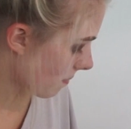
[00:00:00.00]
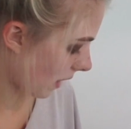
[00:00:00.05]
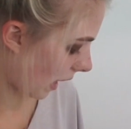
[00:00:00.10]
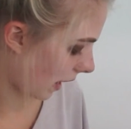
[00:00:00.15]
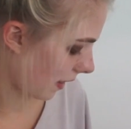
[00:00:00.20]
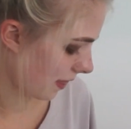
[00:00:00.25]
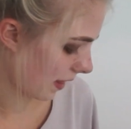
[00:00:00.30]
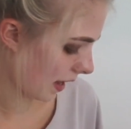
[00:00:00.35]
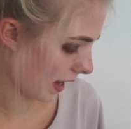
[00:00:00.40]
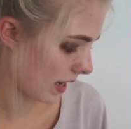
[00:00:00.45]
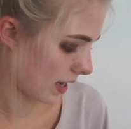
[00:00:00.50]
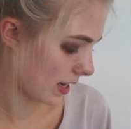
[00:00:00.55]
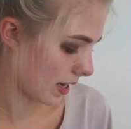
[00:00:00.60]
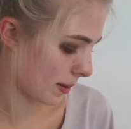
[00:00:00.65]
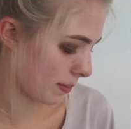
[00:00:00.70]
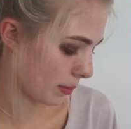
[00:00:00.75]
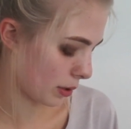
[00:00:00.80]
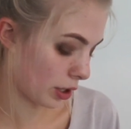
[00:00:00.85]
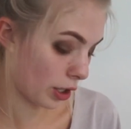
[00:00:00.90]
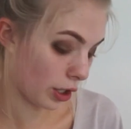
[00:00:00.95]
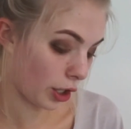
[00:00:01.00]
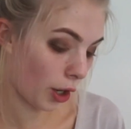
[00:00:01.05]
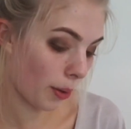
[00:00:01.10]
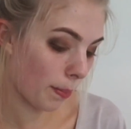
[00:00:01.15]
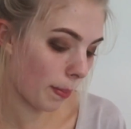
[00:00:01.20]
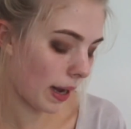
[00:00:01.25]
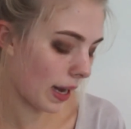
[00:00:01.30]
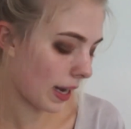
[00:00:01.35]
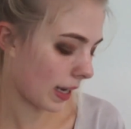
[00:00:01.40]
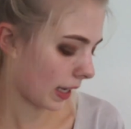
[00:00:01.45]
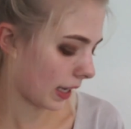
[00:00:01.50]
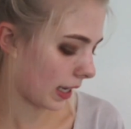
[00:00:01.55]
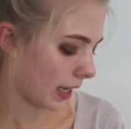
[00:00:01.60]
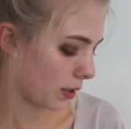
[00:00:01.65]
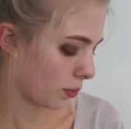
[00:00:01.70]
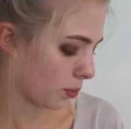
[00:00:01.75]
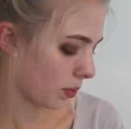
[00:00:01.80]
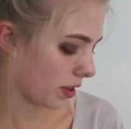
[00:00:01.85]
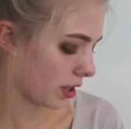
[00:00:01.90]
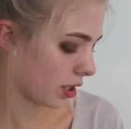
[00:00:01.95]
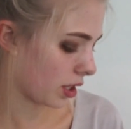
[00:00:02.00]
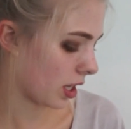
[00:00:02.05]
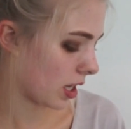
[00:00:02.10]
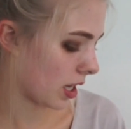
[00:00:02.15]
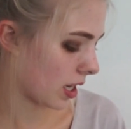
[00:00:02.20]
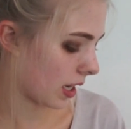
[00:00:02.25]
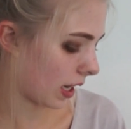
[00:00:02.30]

And then I'm going to go back in with the